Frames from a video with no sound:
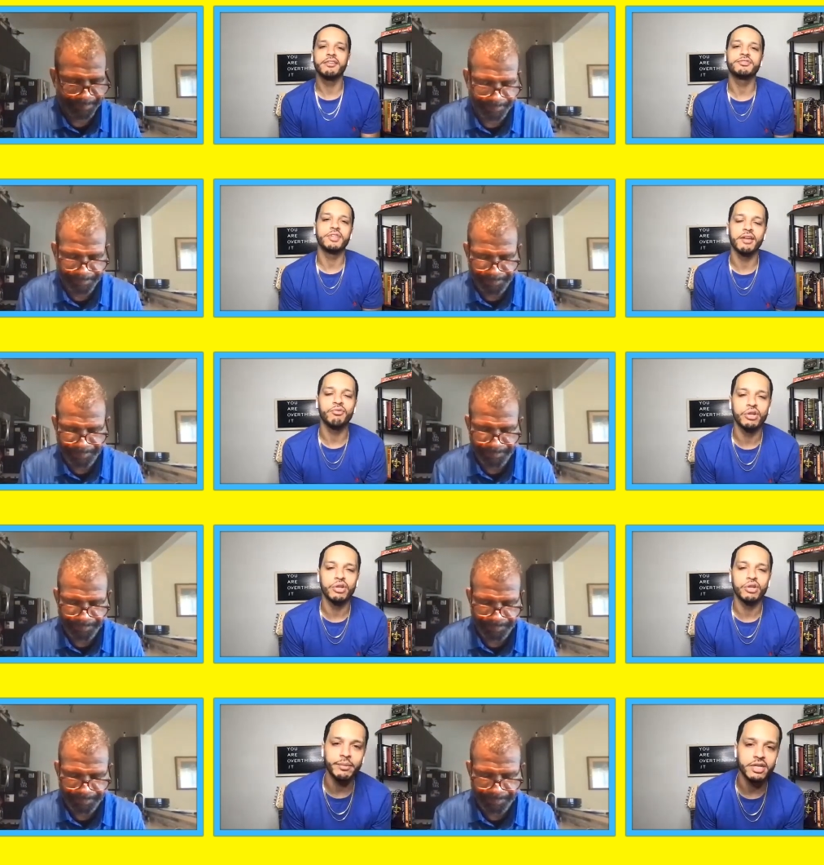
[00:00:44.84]
Speaker 1: that have, have
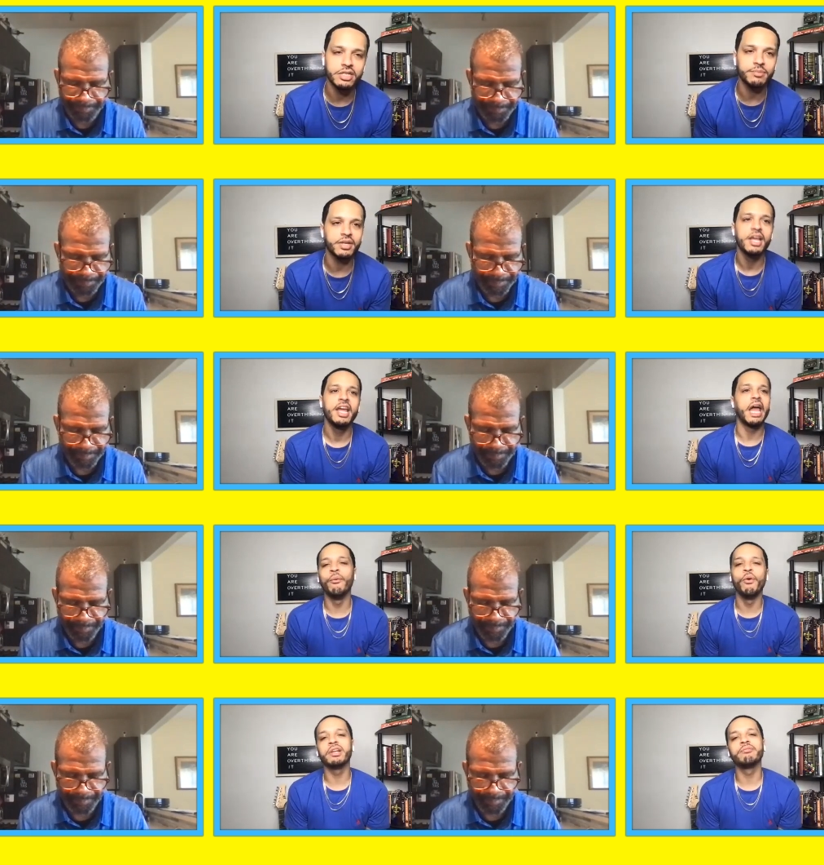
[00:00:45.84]
won championships,
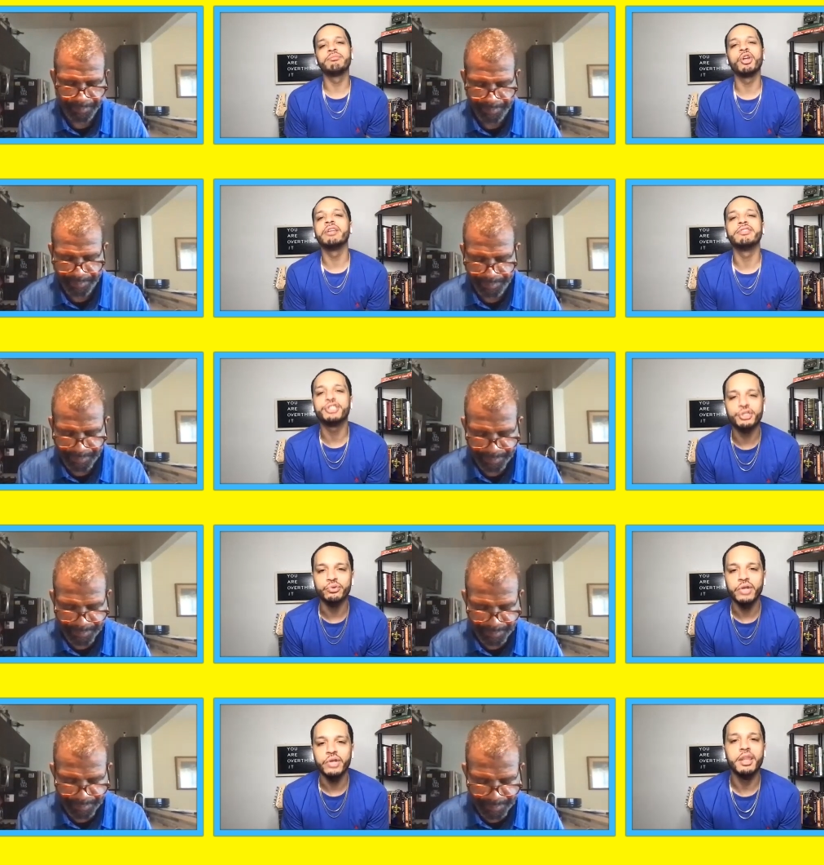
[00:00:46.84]
and one of them don't even
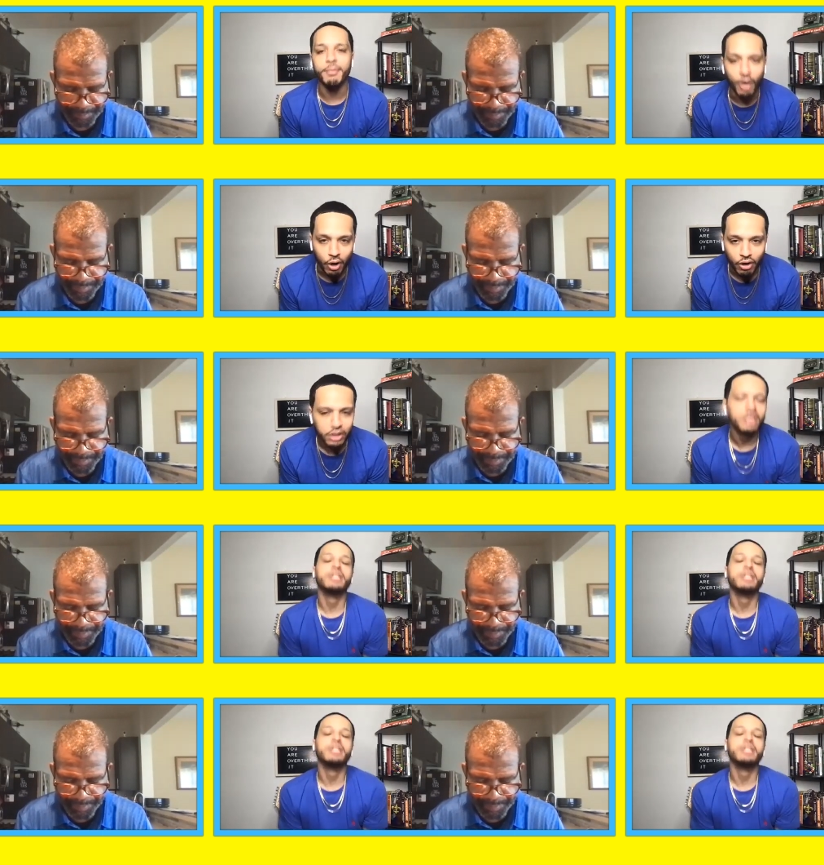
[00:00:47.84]
shoot the ball.